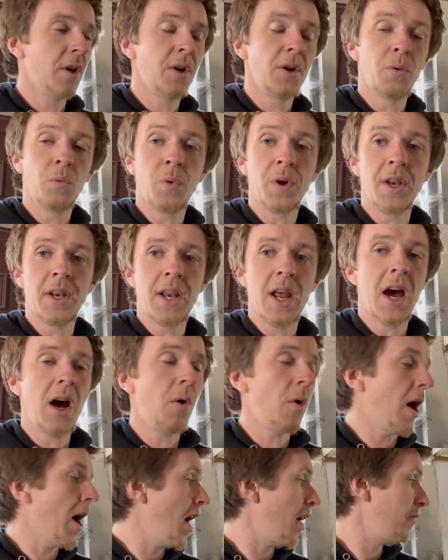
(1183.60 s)
we now
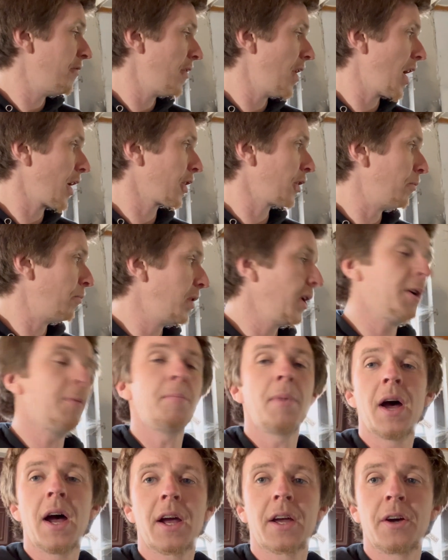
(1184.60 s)
have a complete
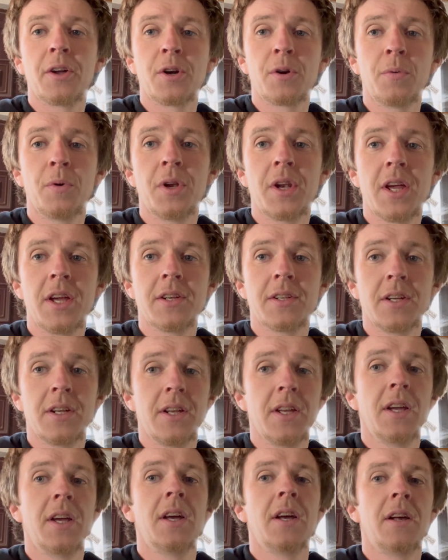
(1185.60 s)
back on our
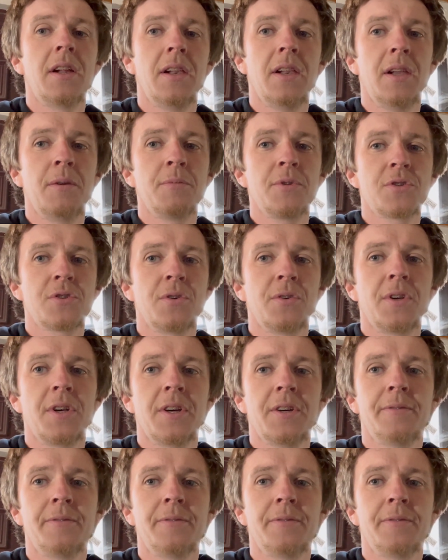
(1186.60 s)
180. Let me show you.